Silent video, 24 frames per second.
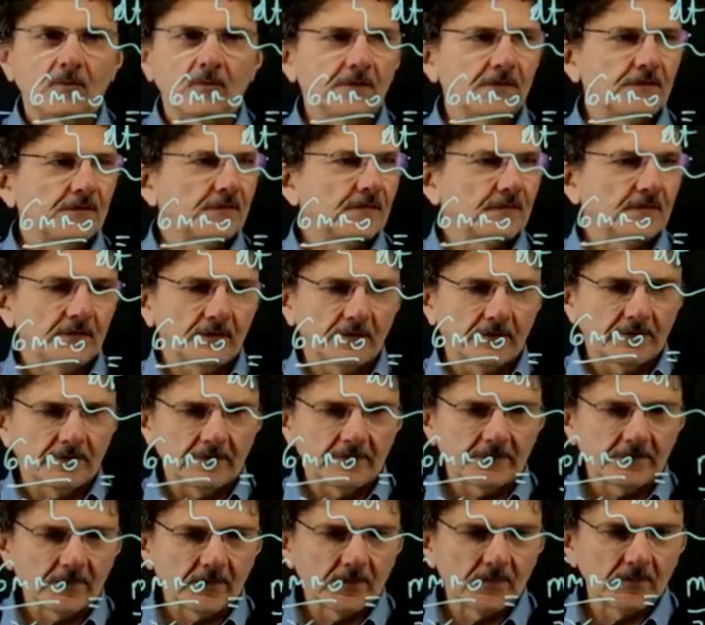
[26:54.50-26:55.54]
what's
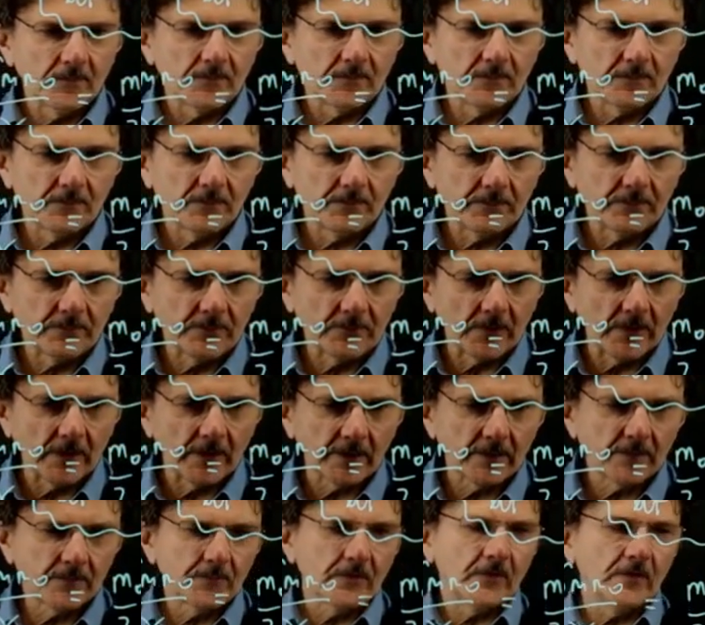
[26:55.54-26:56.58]
there's a
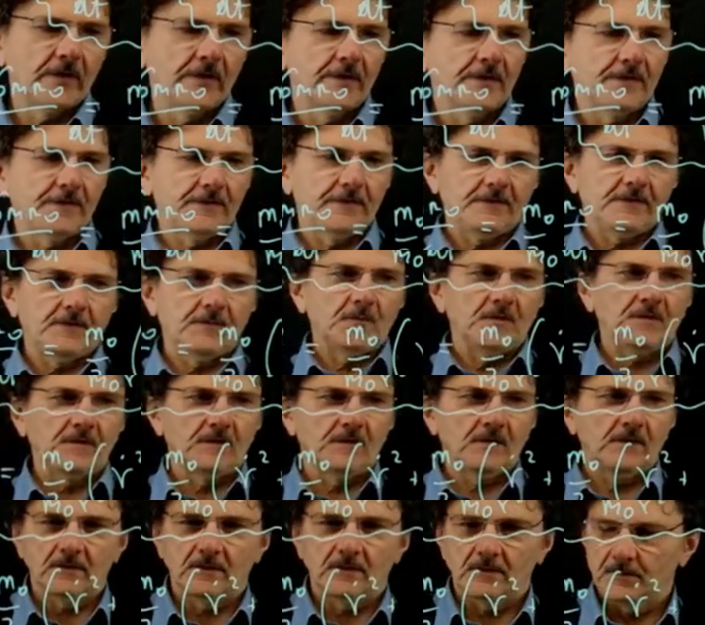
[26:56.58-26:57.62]
parenthesis
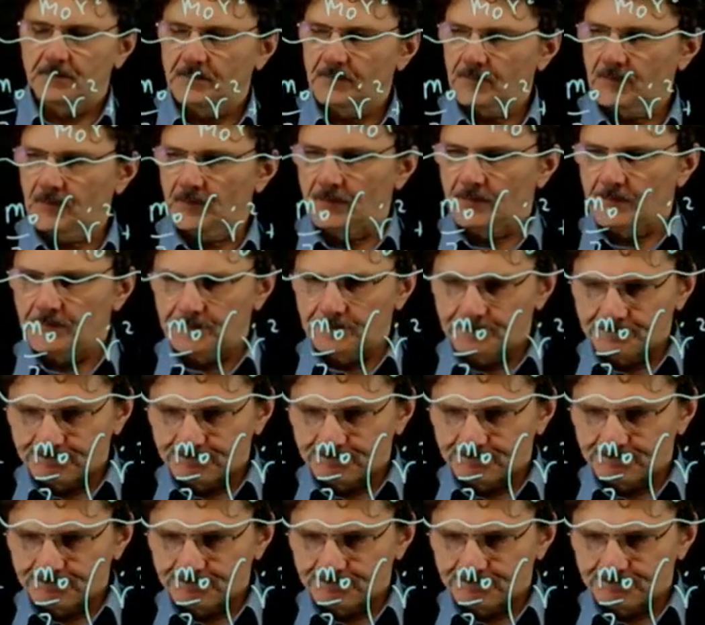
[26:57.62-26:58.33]
missing here. Good.